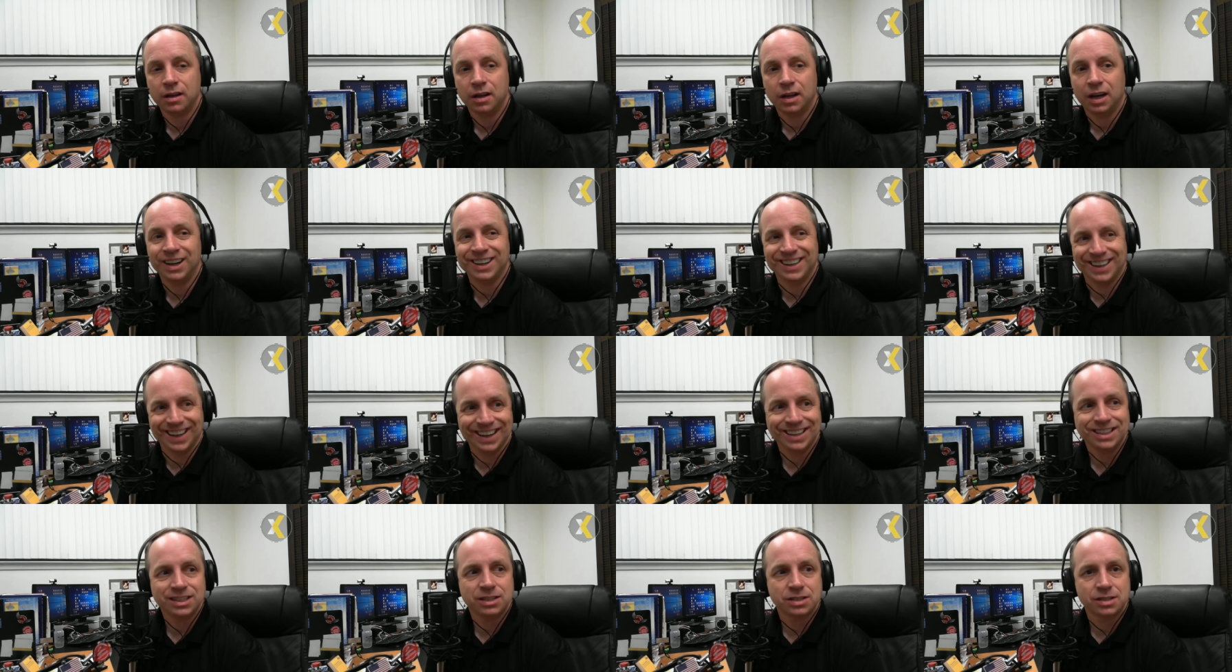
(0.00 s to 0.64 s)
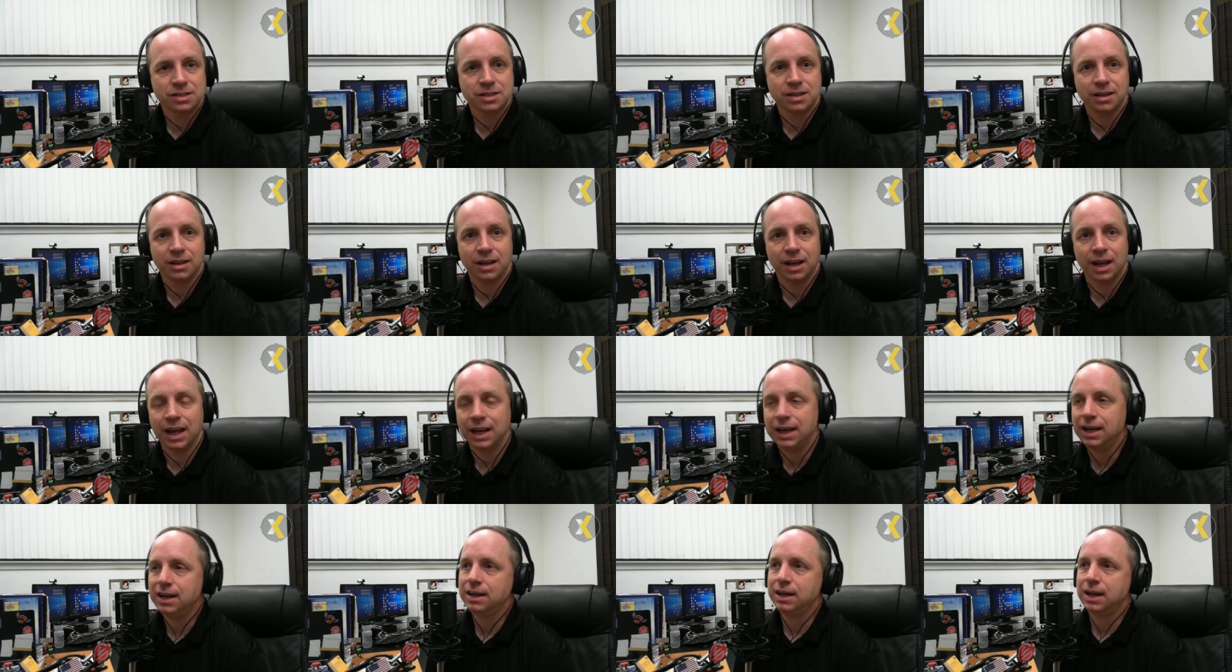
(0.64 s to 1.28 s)
against
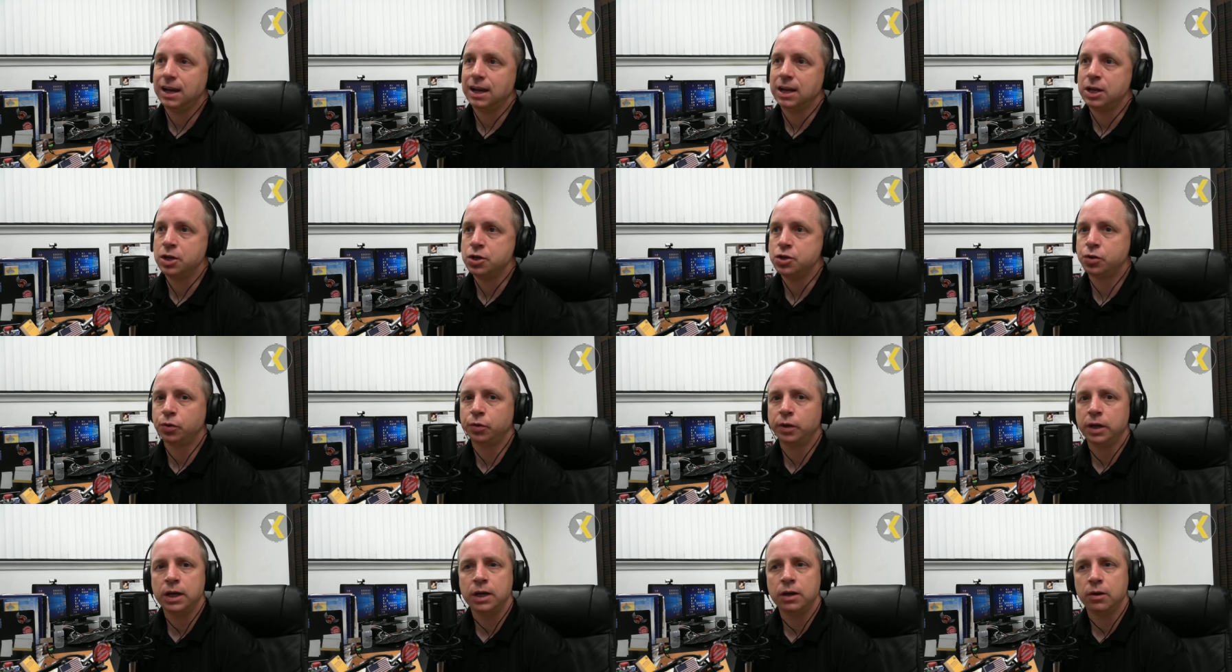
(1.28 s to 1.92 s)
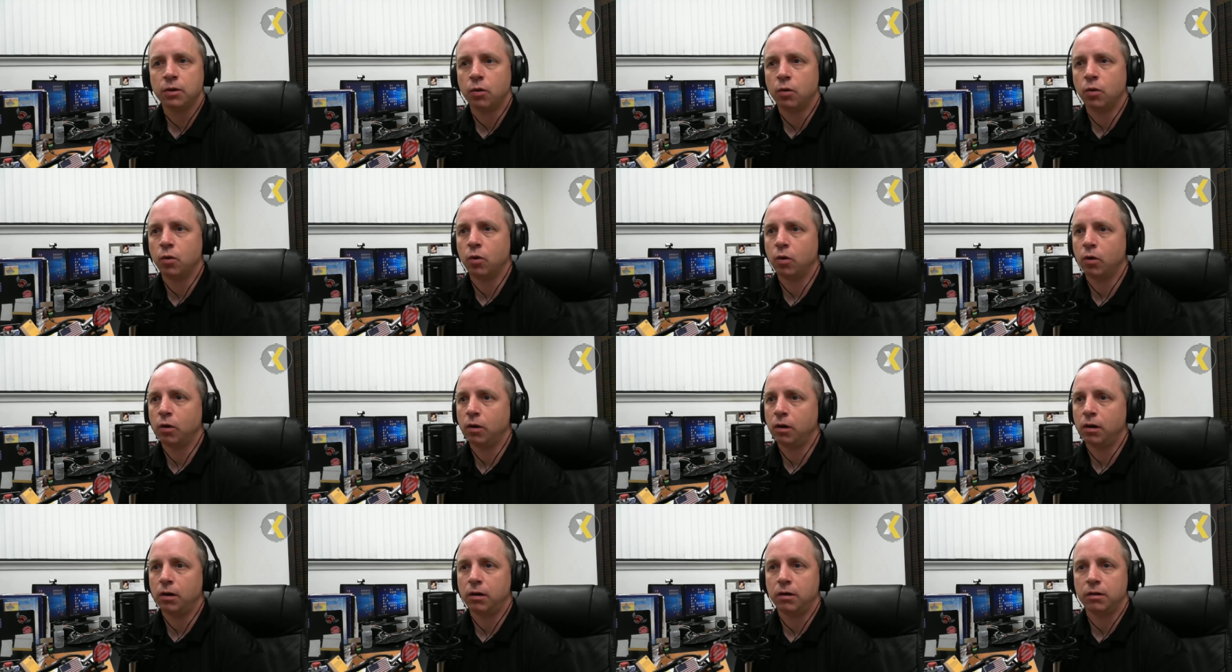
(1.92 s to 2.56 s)
any injury
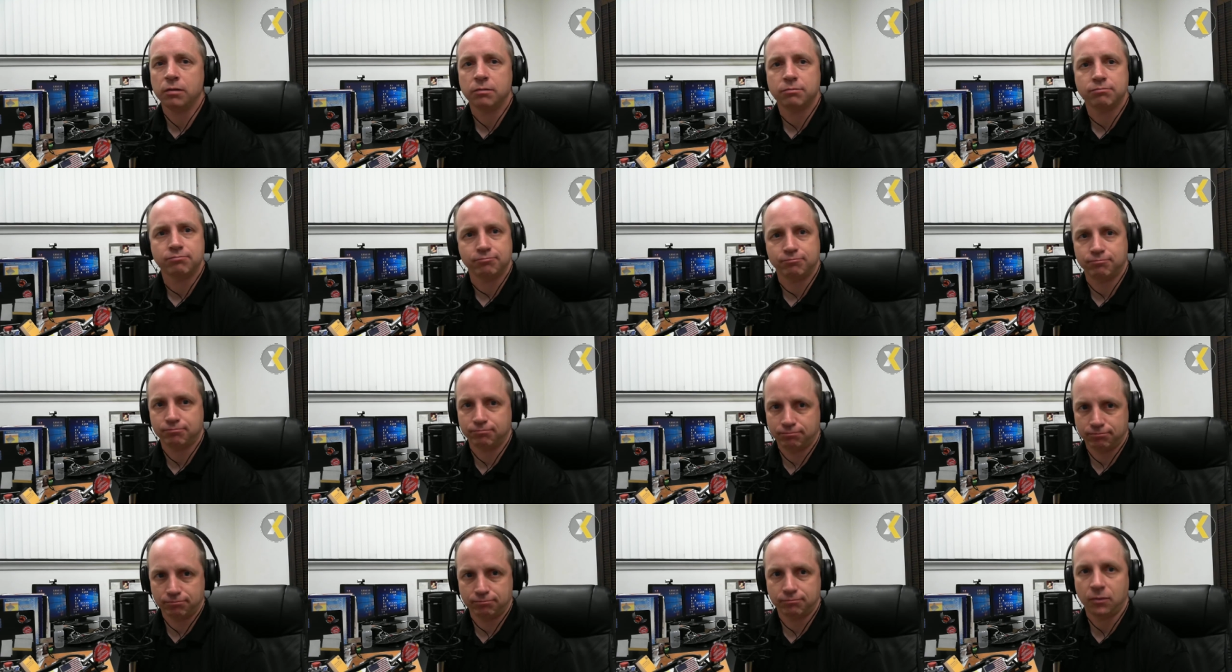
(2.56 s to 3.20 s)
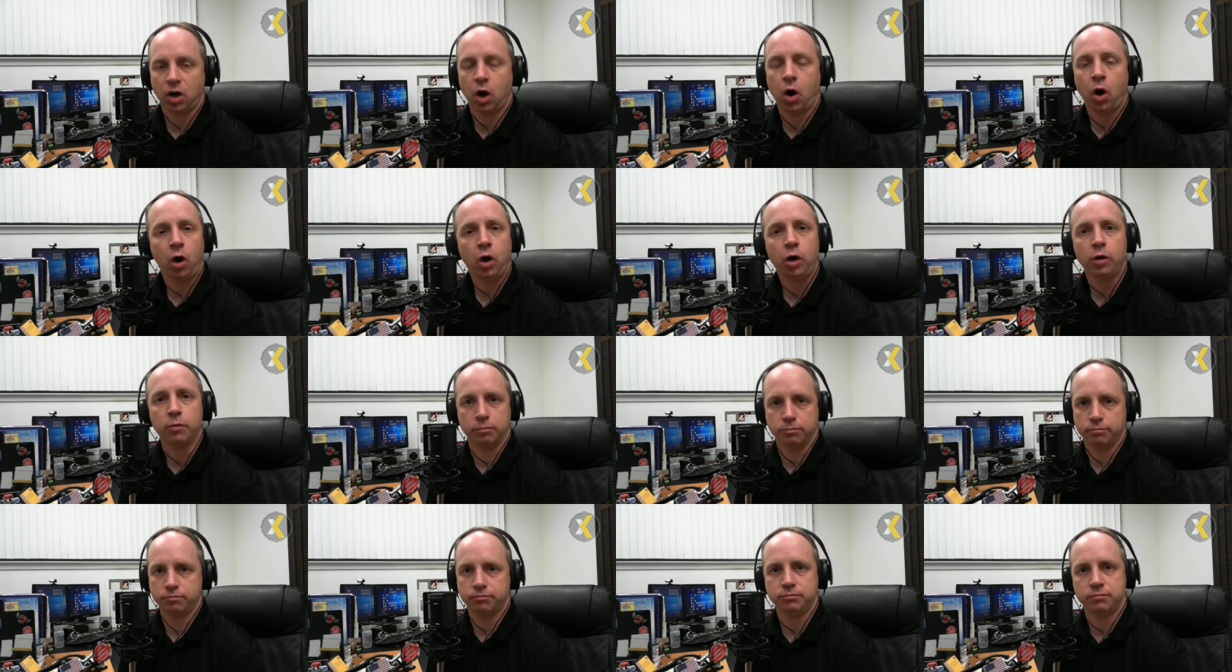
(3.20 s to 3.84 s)
or
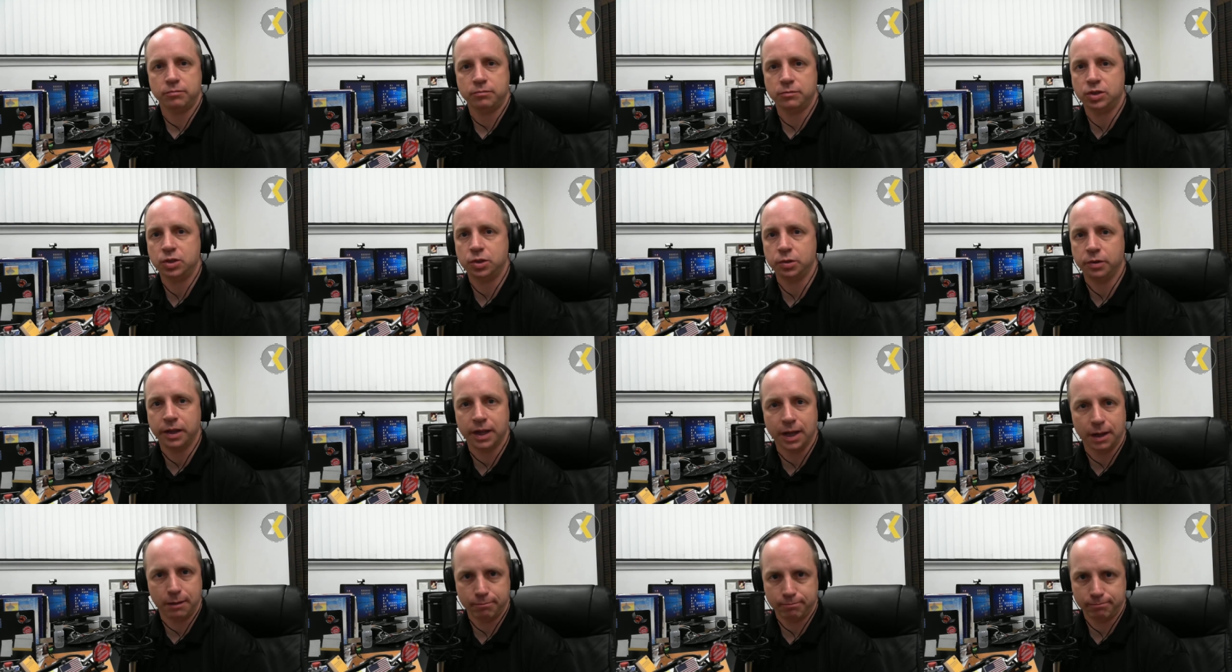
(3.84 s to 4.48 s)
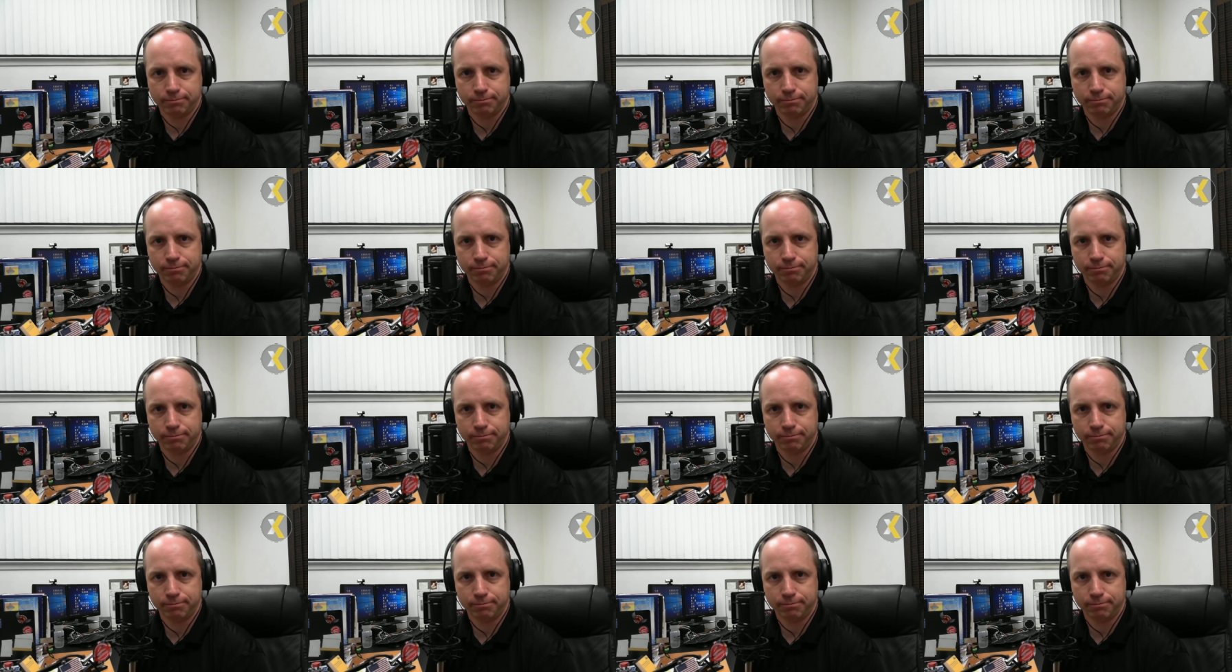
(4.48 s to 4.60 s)
harm to them